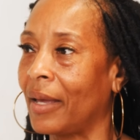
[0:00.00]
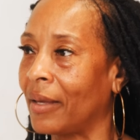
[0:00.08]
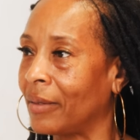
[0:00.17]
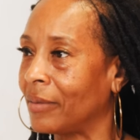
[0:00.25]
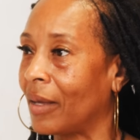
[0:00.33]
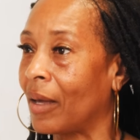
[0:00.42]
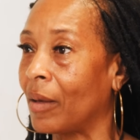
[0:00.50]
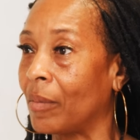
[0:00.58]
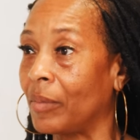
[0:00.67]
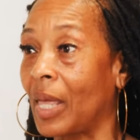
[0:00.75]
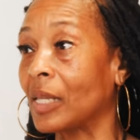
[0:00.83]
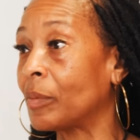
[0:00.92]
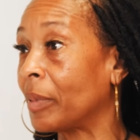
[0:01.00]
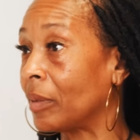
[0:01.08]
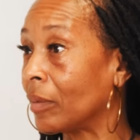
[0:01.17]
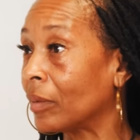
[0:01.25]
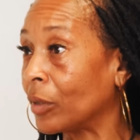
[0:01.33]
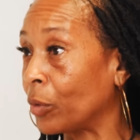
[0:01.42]
And that's
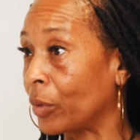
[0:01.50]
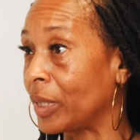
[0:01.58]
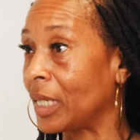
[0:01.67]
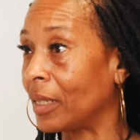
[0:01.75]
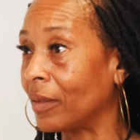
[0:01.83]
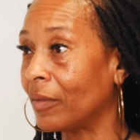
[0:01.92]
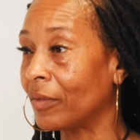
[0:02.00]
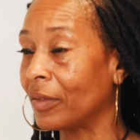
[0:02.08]
been lucrative.